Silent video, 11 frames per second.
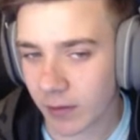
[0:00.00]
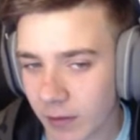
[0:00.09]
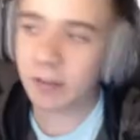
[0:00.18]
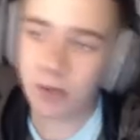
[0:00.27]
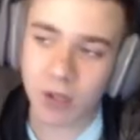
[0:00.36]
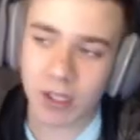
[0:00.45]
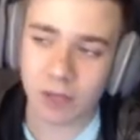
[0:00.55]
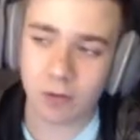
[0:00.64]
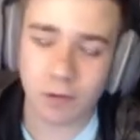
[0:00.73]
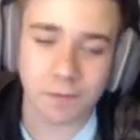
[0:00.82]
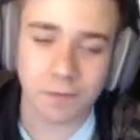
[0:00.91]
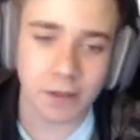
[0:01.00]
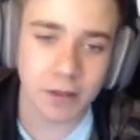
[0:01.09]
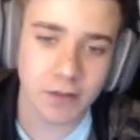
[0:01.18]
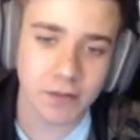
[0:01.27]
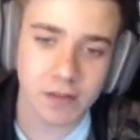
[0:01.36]
The thing about like long
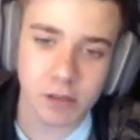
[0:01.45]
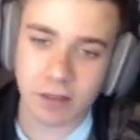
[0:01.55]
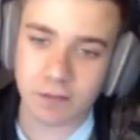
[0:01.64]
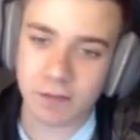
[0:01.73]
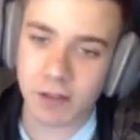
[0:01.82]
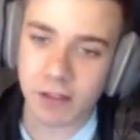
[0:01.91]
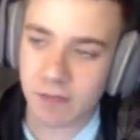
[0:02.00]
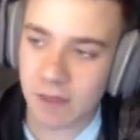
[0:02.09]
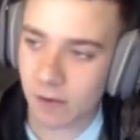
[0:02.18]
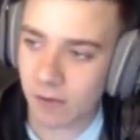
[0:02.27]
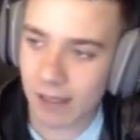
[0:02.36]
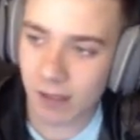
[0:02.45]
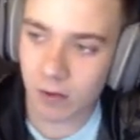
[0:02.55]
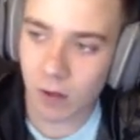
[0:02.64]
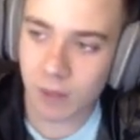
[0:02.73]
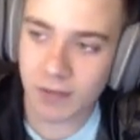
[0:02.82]
fingernails though is I feel like if they were that
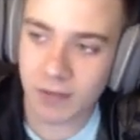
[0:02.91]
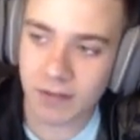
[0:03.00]
long,